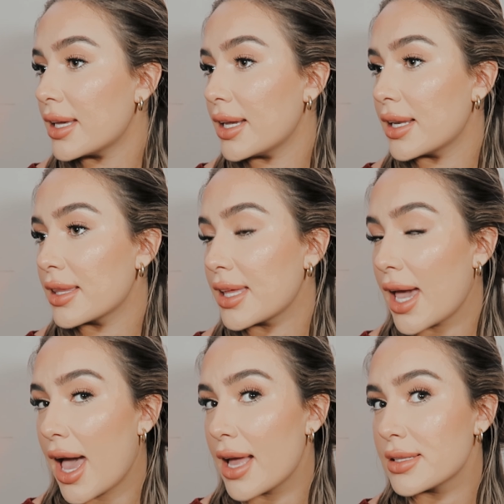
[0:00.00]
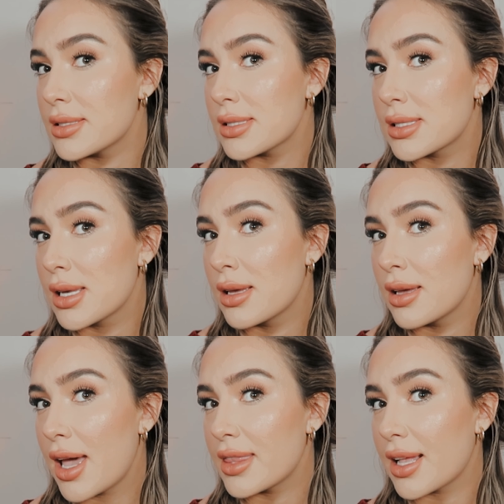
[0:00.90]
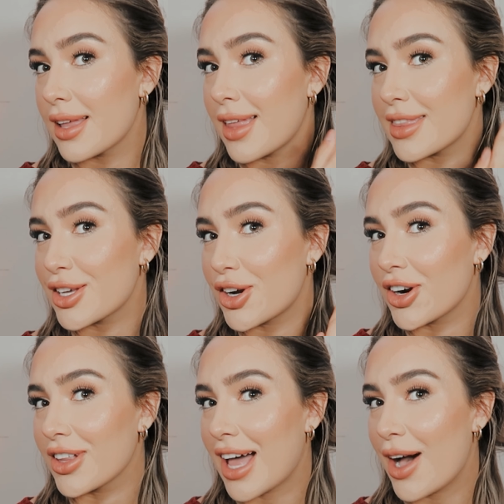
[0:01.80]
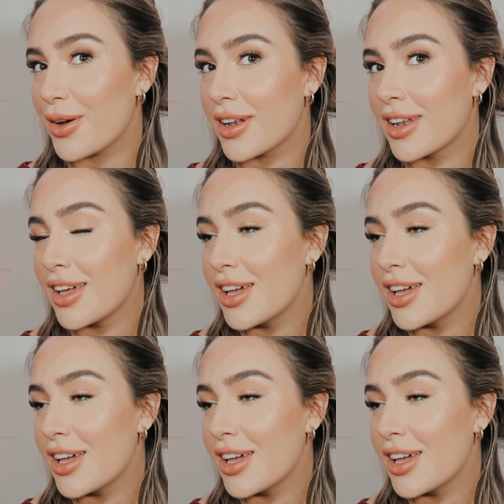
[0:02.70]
heating the ends, and then I let the curl out.